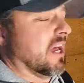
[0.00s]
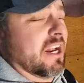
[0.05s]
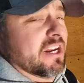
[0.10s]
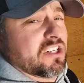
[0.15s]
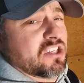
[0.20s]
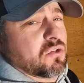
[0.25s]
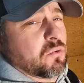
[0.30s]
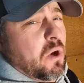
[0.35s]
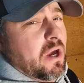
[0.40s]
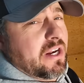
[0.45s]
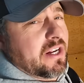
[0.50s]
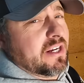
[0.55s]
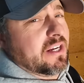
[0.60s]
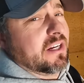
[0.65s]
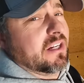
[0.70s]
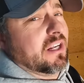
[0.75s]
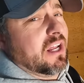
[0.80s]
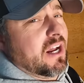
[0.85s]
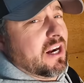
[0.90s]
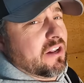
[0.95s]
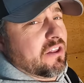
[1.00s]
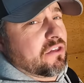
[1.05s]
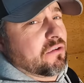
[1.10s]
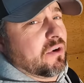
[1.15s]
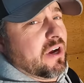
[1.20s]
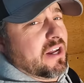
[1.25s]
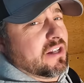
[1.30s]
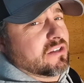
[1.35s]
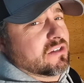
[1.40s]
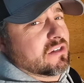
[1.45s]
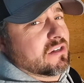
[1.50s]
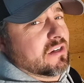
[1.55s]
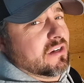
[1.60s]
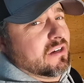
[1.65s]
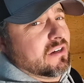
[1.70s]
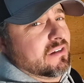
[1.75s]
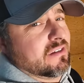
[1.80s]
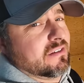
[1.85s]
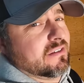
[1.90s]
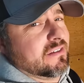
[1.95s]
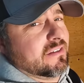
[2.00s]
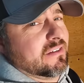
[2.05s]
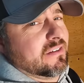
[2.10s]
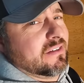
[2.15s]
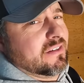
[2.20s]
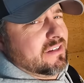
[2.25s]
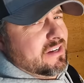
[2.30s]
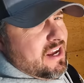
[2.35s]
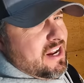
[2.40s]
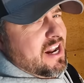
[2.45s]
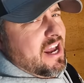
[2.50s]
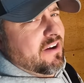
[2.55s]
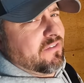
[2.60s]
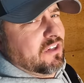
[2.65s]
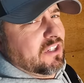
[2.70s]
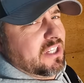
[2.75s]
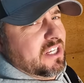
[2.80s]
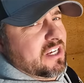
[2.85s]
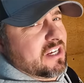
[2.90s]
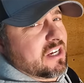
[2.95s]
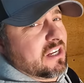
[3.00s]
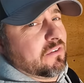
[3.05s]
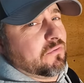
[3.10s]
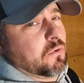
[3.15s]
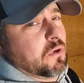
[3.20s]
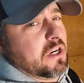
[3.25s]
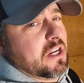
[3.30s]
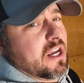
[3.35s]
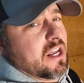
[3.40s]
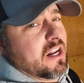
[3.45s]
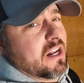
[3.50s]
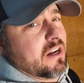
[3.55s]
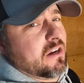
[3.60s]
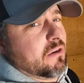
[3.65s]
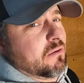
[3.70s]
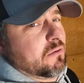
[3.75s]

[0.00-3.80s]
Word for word: lot of sweating and a lot of threads to not have a leak. And if we did it